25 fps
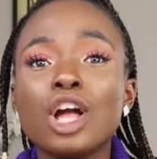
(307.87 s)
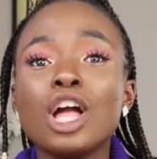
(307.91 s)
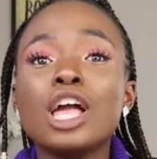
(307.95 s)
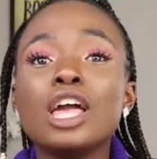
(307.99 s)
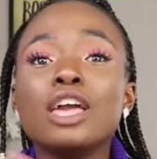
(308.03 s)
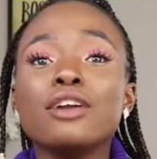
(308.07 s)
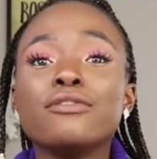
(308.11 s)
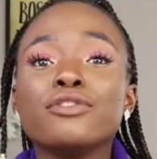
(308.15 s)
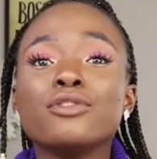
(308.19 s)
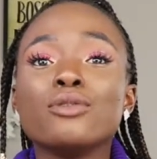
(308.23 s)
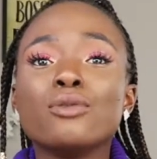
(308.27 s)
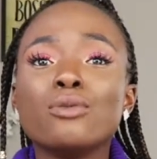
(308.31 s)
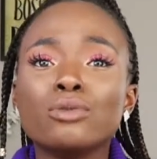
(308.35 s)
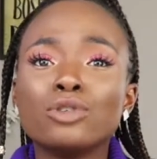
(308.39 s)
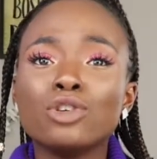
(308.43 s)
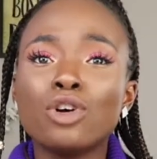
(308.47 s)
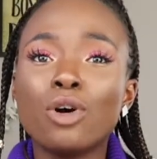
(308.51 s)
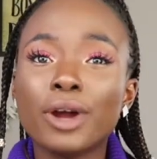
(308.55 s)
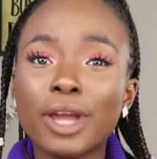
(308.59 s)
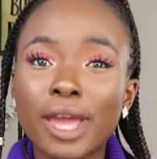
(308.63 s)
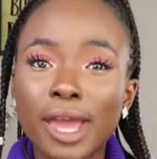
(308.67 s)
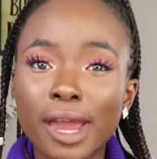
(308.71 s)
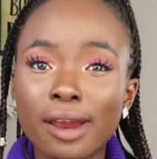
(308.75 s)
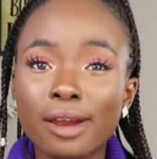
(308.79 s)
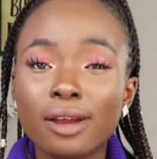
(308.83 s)
If you
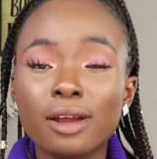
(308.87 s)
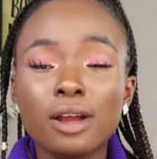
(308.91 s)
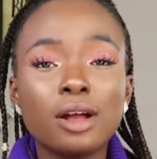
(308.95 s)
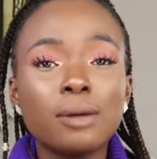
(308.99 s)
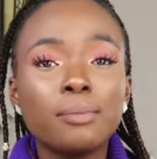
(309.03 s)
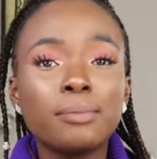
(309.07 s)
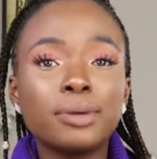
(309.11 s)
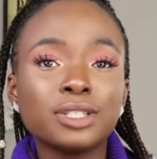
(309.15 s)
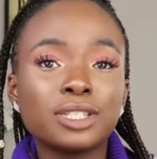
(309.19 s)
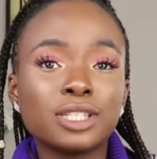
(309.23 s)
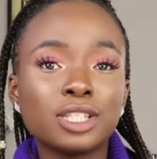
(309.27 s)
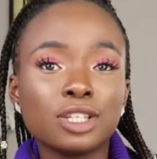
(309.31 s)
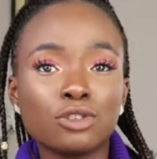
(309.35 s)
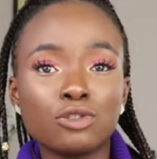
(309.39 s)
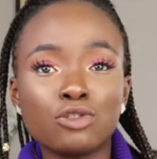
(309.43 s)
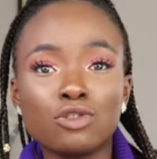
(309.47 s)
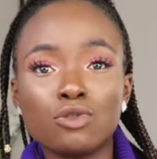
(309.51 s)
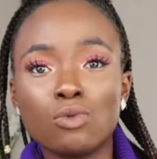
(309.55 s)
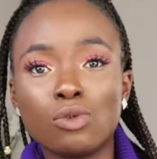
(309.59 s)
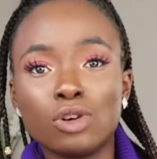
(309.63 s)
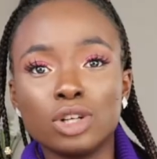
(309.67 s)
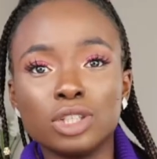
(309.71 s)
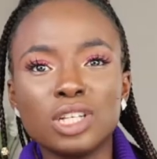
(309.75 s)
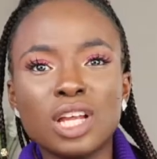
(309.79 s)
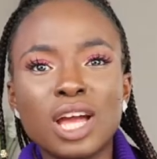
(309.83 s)
don't care, put single
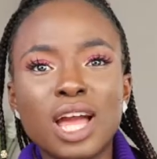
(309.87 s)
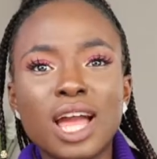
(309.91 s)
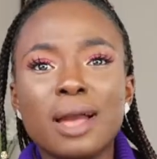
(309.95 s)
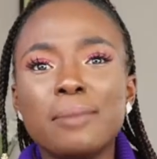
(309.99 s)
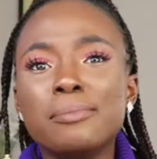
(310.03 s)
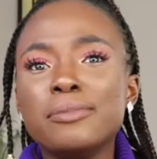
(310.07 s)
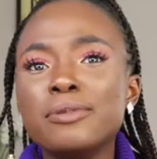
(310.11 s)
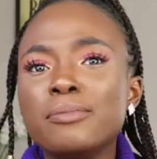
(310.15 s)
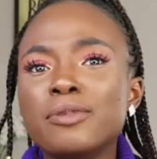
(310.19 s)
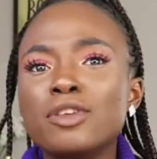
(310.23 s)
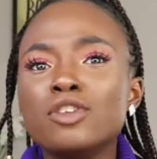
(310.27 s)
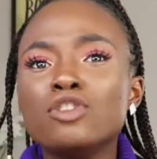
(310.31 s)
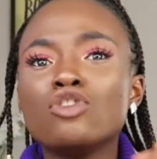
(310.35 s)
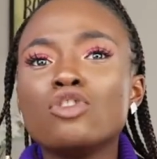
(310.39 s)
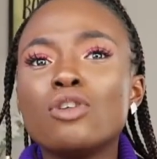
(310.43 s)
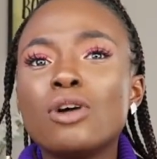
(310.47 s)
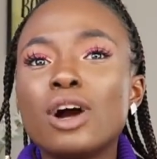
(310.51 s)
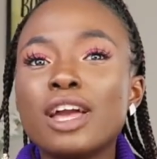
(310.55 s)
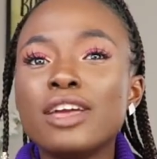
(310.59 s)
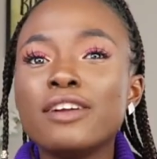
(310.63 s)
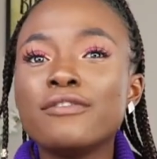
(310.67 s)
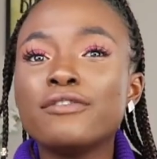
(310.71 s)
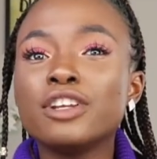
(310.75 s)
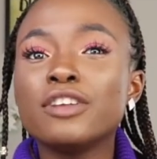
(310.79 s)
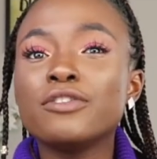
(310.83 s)
1. And you know,
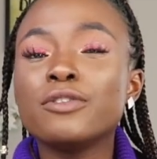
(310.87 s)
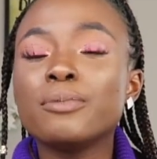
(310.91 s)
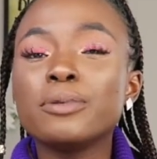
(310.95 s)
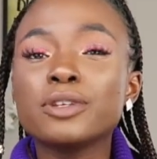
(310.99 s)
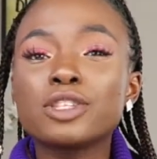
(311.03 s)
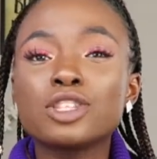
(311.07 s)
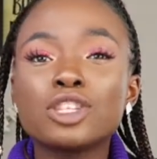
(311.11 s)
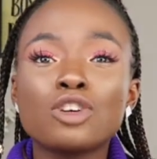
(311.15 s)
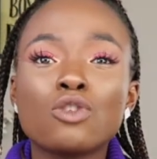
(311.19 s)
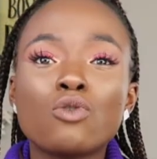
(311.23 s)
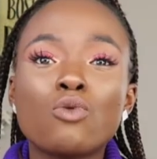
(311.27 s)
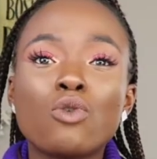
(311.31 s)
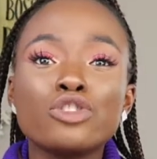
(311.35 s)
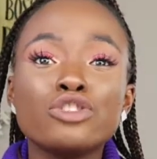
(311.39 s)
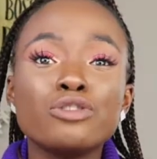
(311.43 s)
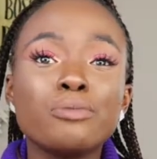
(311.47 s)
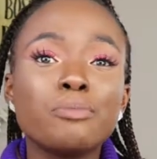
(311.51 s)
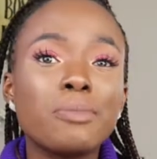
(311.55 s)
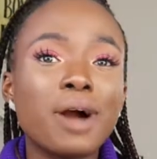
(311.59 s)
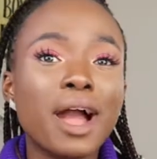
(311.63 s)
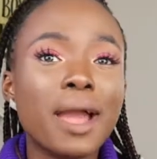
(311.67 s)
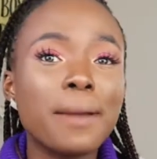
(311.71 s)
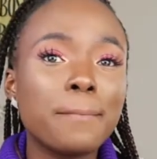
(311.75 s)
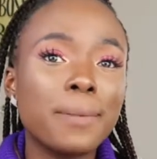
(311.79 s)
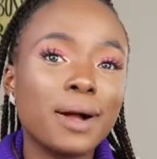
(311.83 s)
even if you put single 1, you
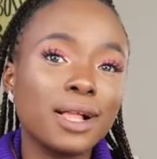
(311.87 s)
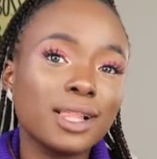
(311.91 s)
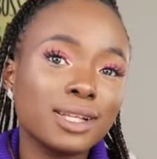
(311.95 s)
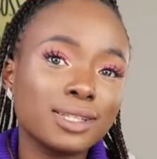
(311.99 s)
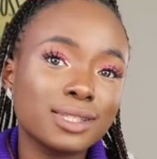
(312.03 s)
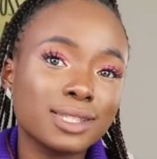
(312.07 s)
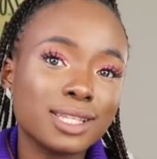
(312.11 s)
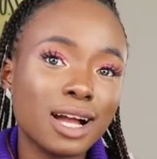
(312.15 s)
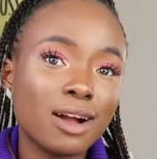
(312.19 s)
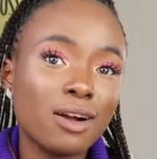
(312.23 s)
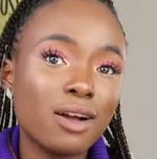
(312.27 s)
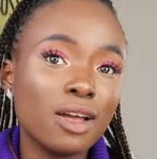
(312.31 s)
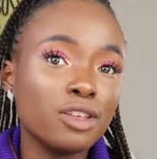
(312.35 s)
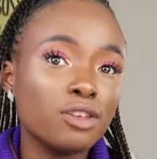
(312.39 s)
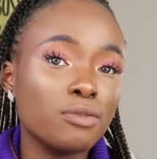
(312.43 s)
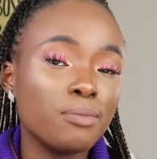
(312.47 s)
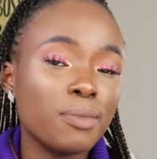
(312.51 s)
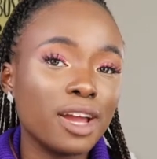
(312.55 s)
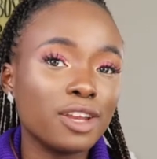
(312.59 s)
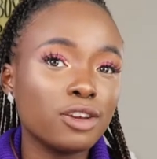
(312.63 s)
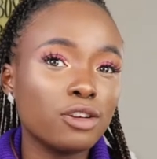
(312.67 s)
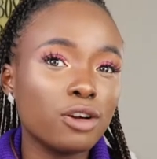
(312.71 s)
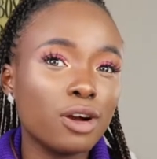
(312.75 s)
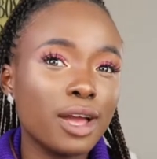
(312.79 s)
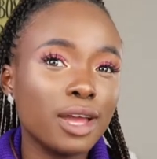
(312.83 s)
might balance out and you
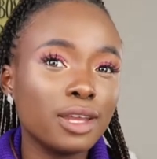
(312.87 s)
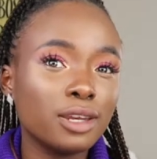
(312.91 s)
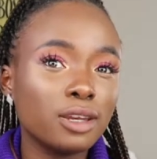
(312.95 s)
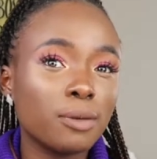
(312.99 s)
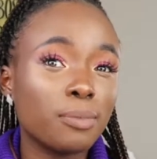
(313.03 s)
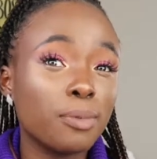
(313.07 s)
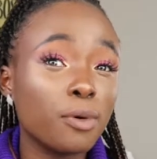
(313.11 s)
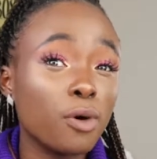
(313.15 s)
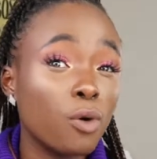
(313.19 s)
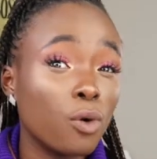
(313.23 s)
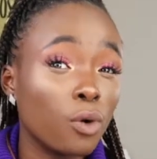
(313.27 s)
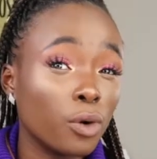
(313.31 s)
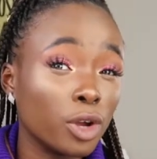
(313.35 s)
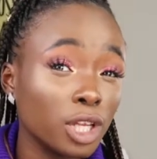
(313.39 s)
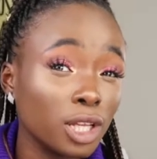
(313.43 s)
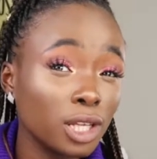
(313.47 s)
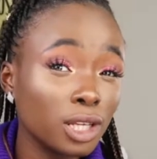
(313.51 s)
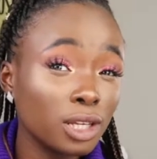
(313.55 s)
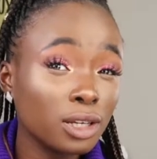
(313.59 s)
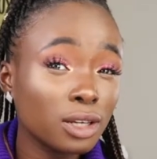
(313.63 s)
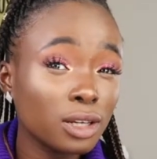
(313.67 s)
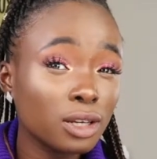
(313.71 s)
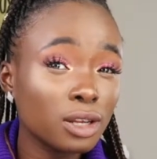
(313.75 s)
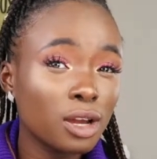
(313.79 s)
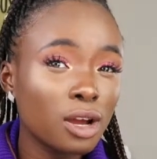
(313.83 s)
might not end up
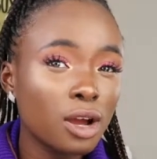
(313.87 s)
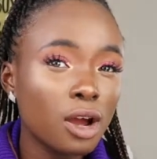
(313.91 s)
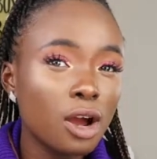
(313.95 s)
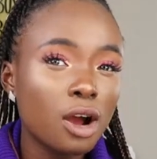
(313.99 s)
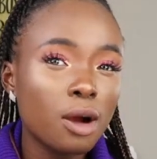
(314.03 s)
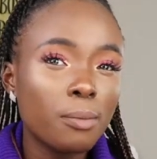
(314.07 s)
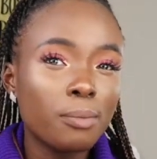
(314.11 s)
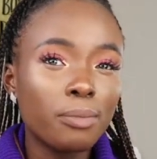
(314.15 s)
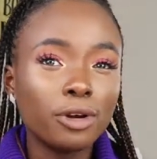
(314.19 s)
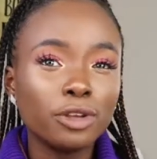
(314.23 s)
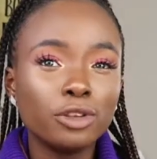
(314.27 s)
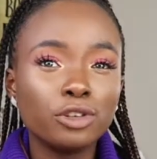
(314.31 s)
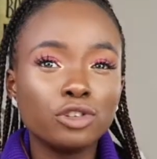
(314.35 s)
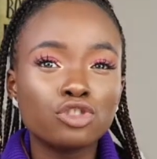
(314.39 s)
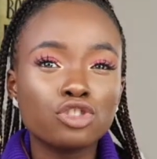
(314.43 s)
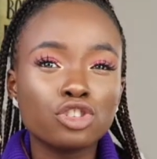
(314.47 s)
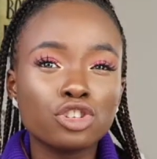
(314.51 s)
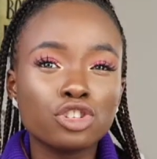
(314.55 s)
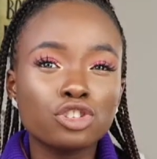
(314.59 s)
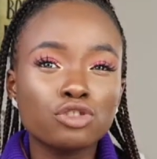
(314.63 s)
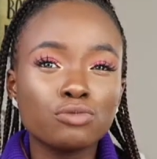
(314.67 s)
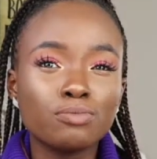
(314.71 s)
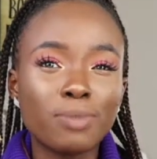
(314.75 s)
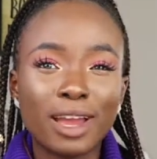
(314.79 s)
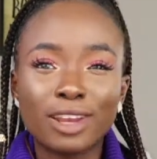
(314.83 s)
owing, but you
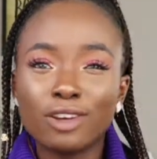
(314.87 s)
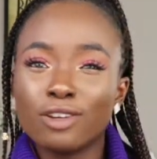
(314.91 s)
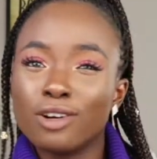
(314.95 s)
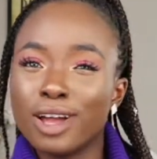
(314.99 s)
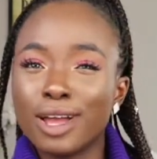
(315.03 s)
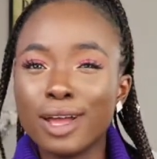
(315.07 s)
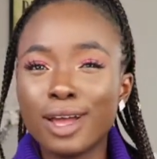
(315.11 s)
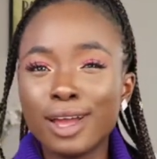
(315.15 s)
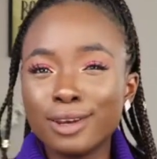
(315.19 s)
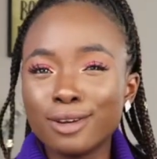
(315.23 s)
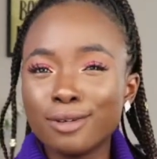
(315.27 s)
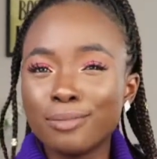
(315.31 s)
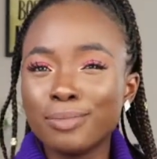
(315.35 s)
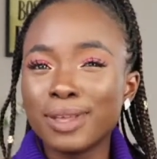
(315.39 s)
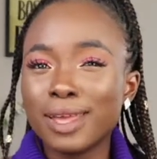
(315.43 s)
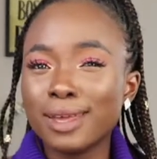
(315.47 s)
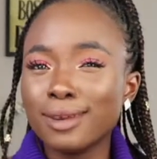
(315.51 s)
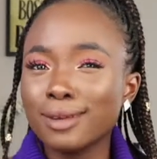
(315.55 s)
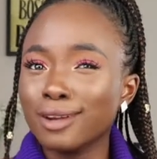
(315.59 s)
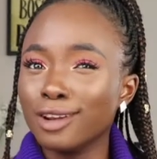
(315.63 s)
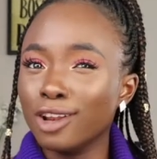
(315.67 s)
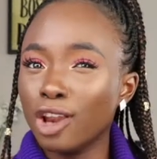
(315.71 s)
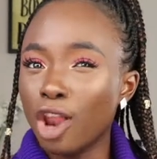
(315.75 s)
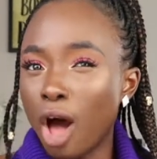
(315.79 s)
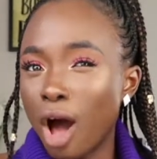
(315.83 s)
just might not end up
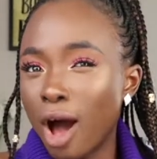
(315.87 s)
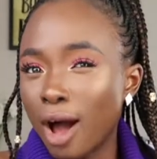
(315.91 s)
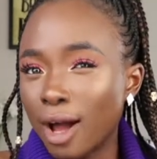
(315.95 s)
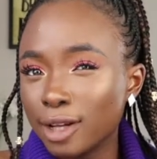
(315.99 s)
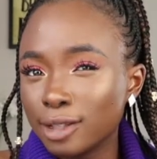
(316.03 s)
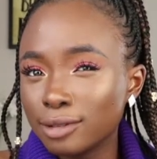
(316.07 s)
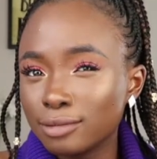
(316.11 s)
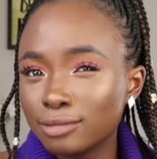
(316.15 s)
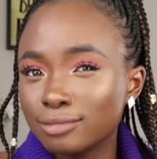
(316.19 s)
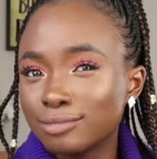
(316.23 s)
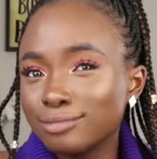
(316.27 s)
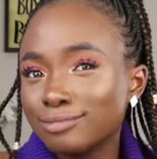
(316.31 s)
getting a lot.